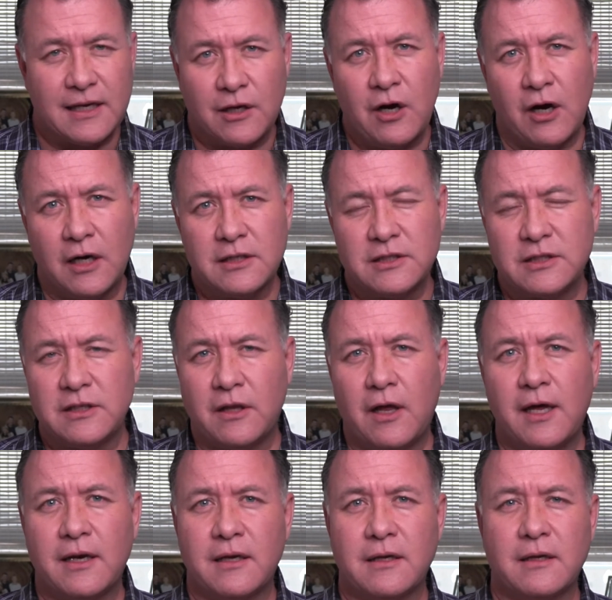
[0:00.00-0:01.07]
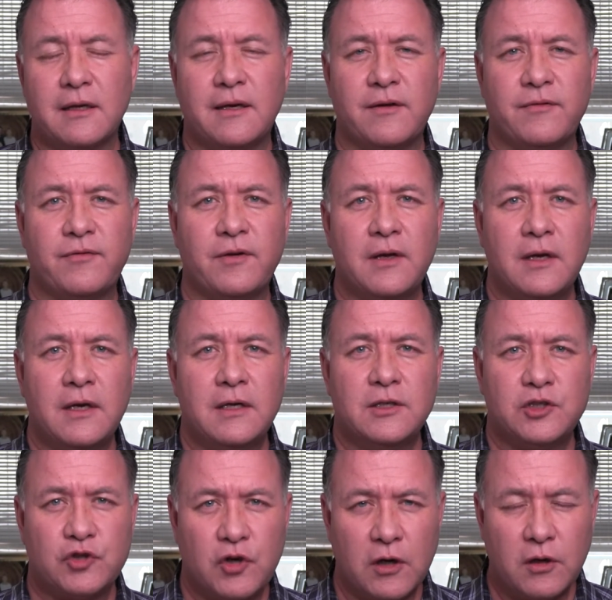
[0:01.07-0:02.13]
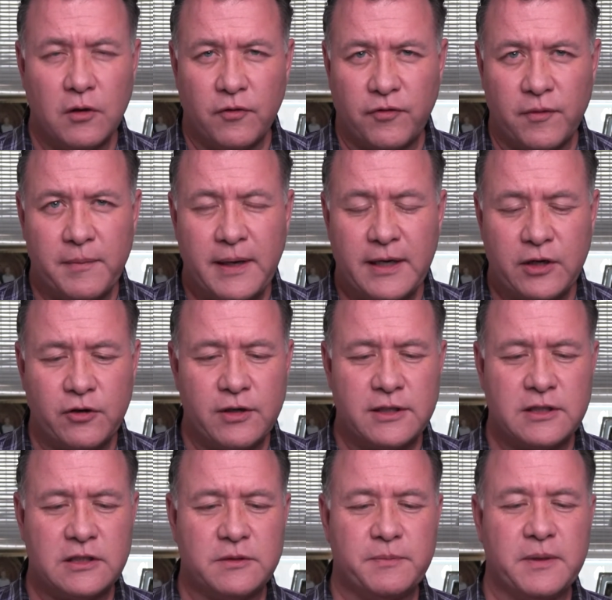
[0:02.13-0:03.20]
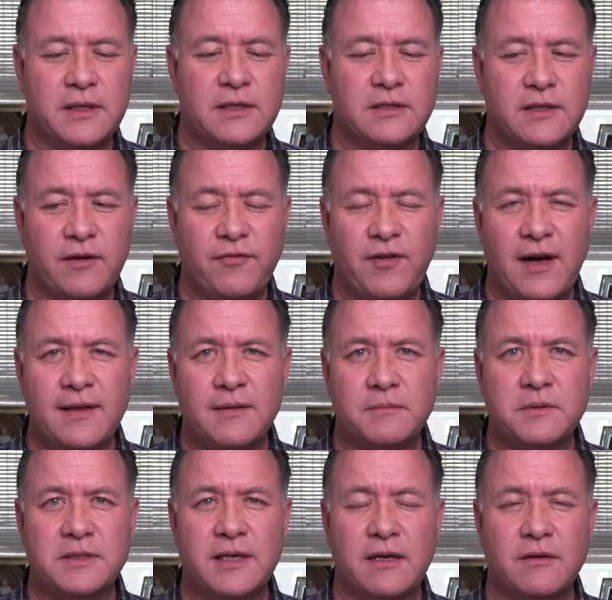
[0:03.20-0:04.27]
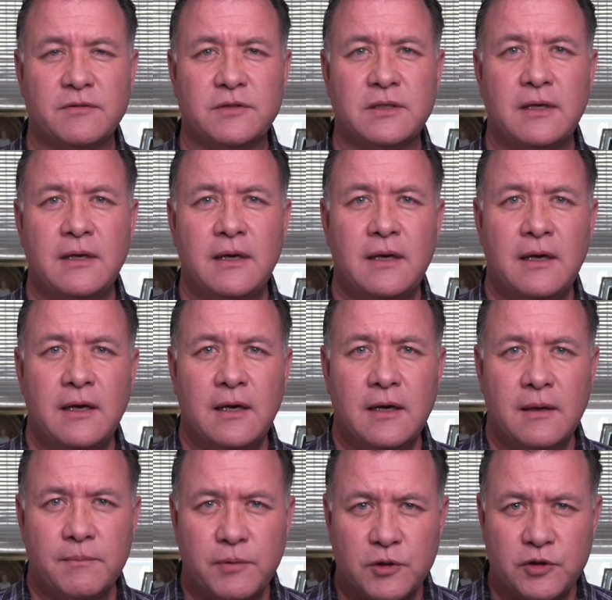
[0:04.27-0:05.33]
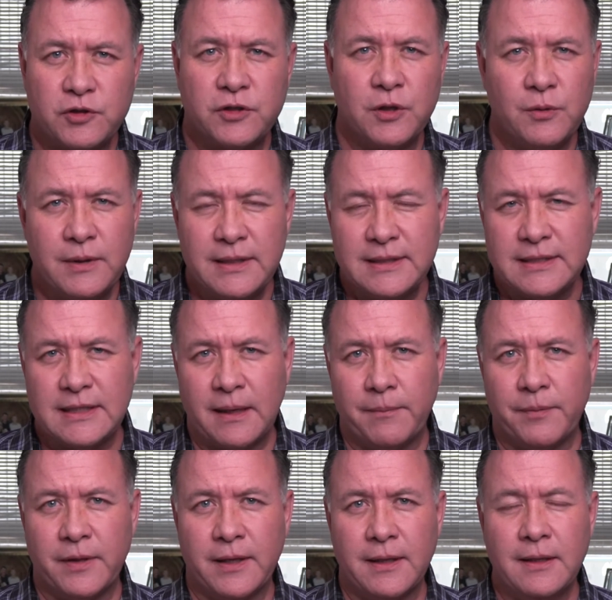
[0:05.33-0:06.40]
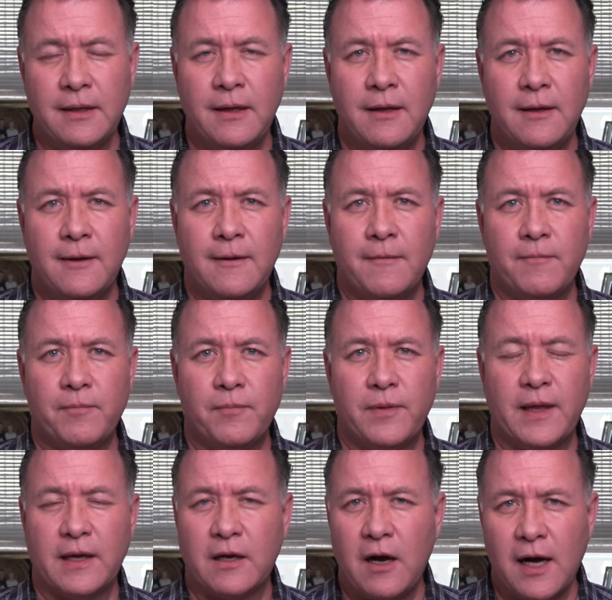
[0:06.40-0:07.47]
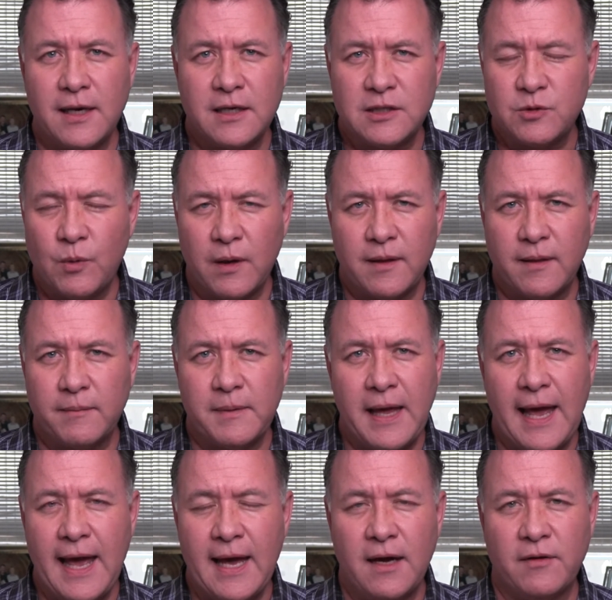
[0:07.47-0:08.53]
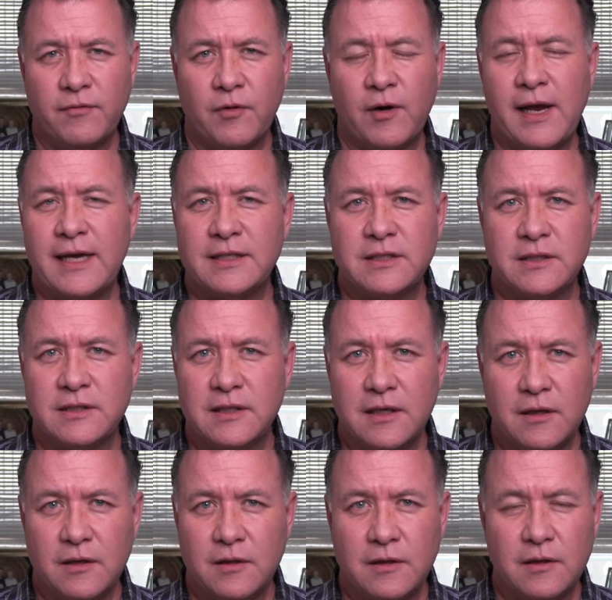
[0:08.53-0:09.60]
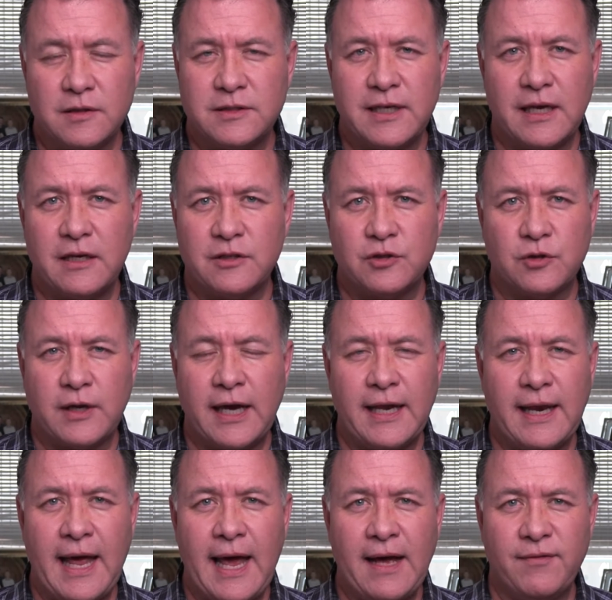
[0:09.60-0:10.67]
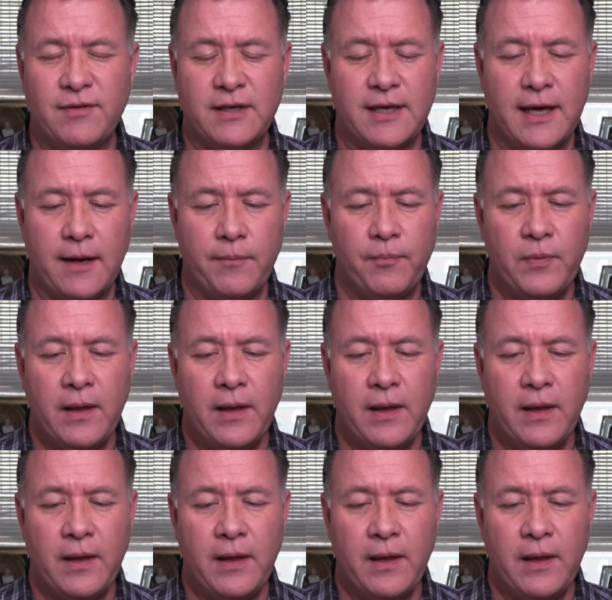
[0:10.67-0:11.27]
causes a lot of, of struggle for many Christians because they find themselves pursuing something that God doesn't want them to have or hasn't uh, said it's okay to have it yet.